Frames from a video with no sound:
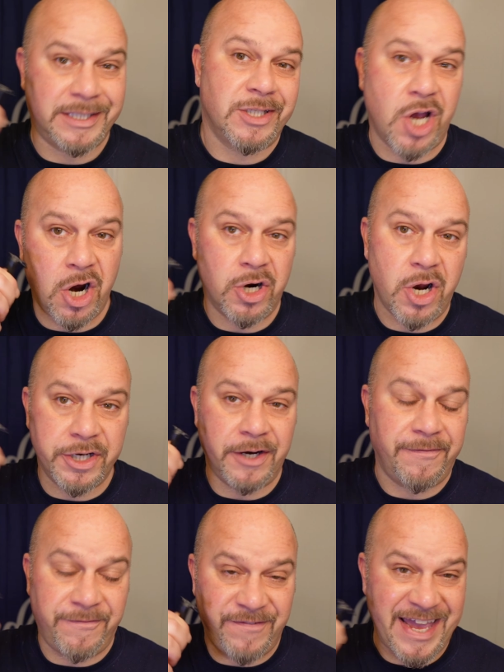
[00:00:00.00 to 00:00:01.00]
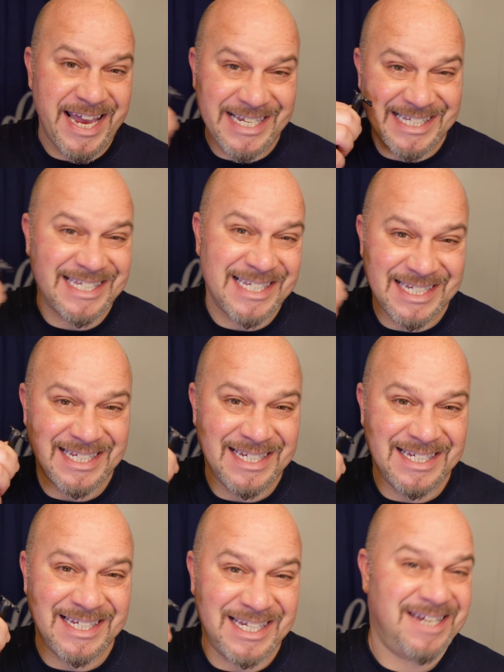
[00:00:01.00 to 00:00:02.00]
as hard on your face,
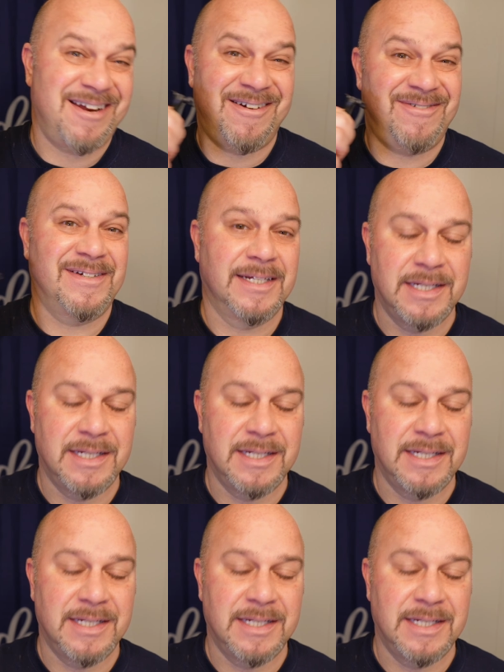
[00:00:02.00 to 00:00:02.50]
you know.